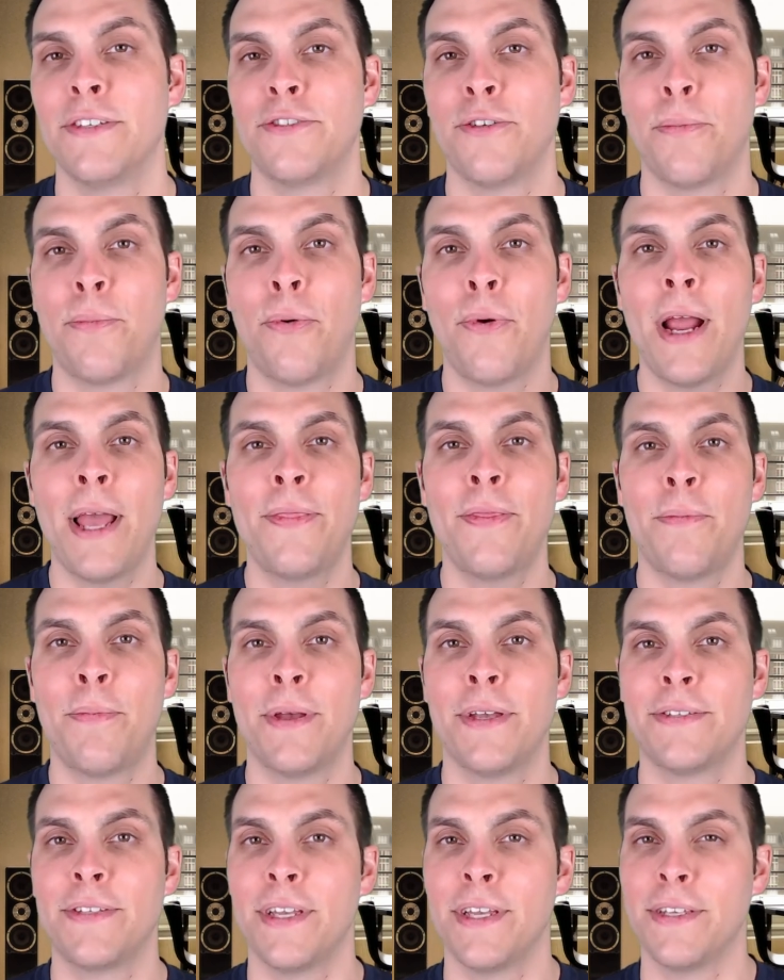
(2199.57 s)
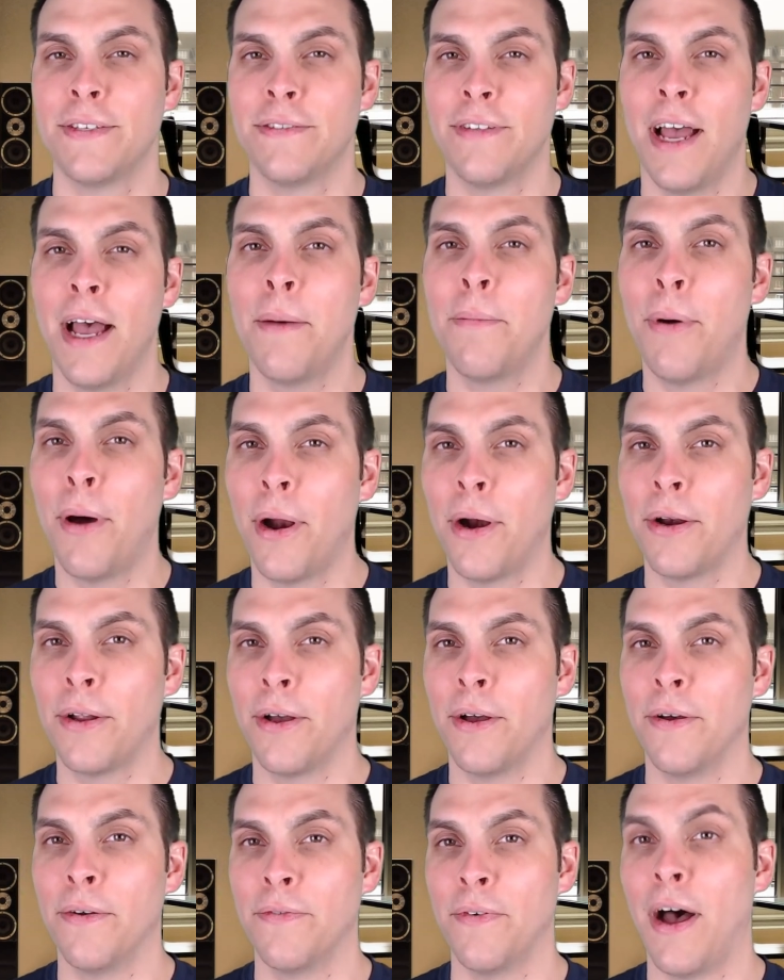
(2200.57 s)
So Paranthropus is not part
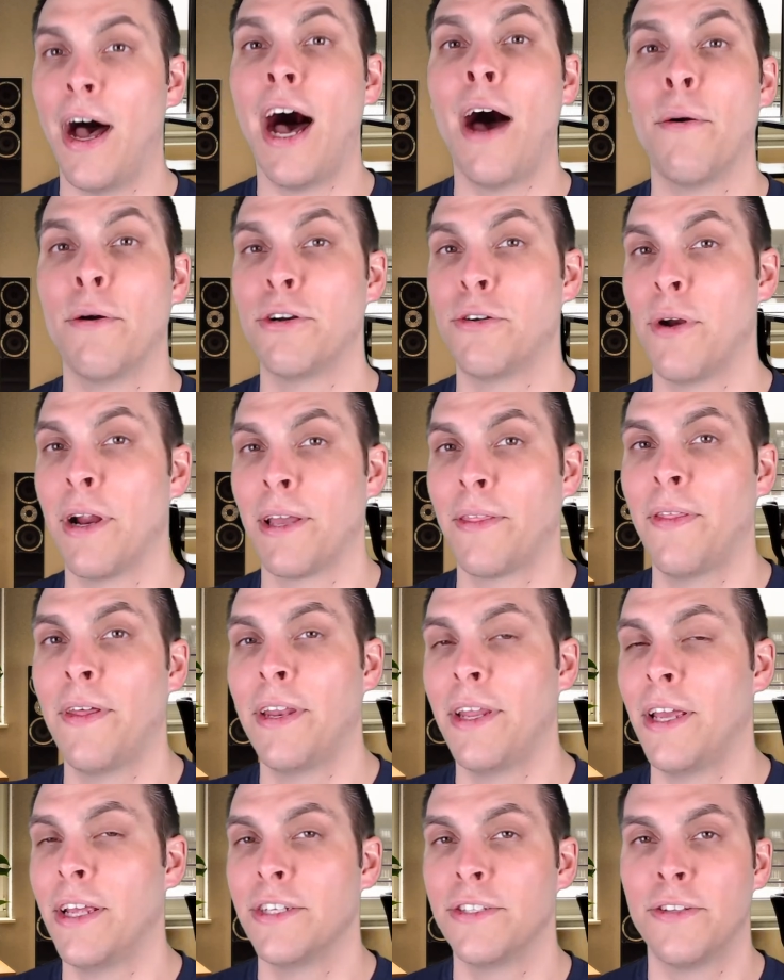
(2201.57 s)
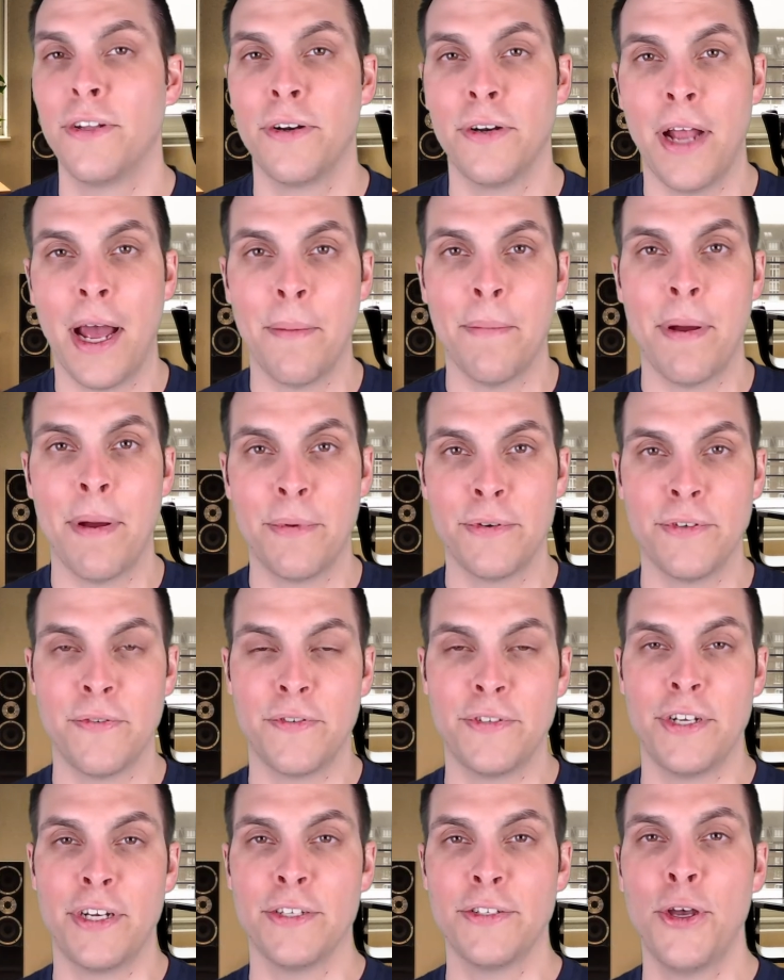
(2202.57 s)
of our direct lineage. They're not members of the
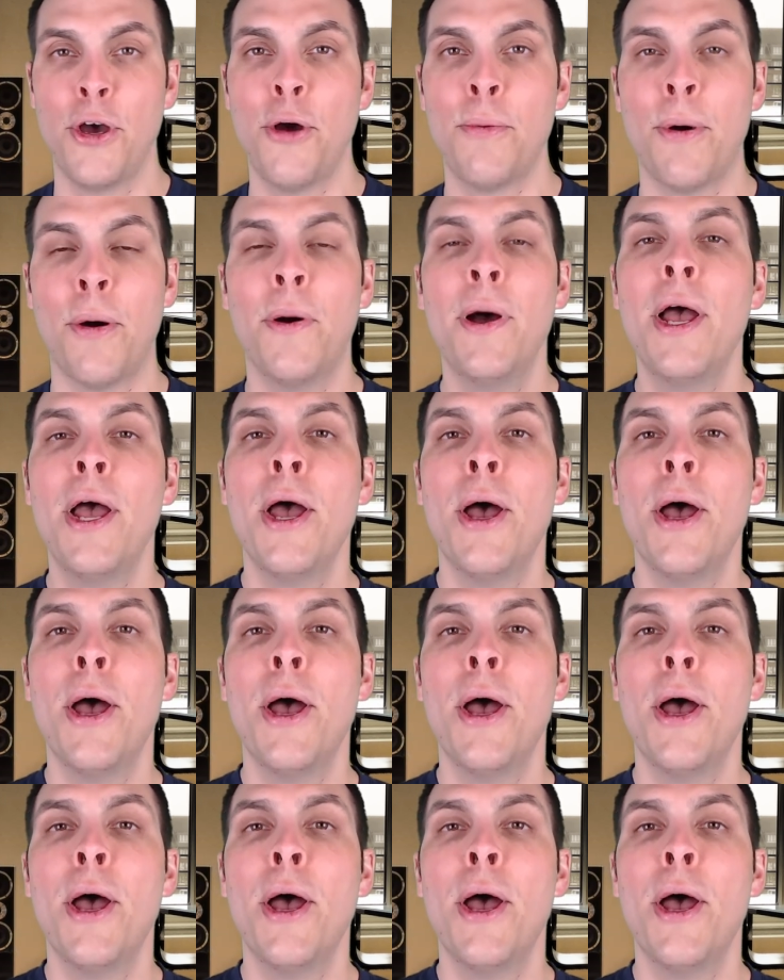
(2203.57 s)
genus Homo,